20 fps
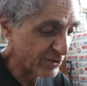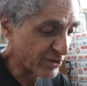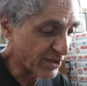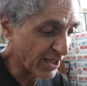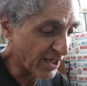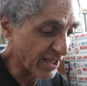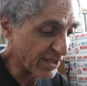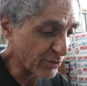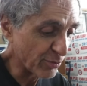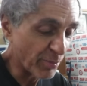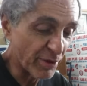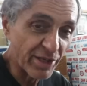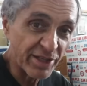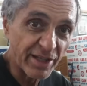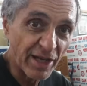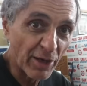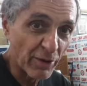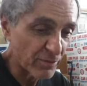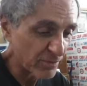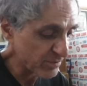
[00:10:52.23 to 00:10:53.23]
Can't let anybody
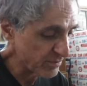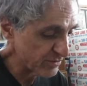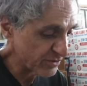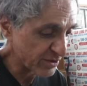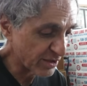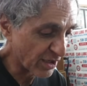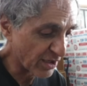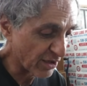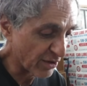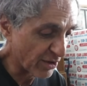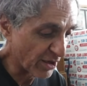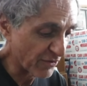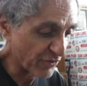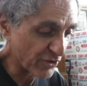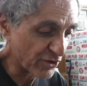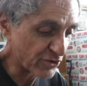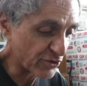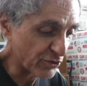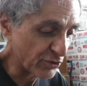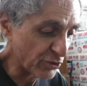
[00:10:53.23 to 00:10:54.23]
down. Got a lot of
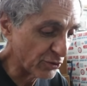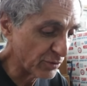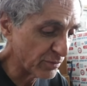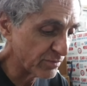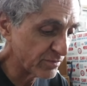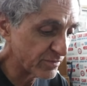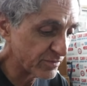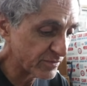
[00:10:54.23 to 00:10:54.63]
things to do.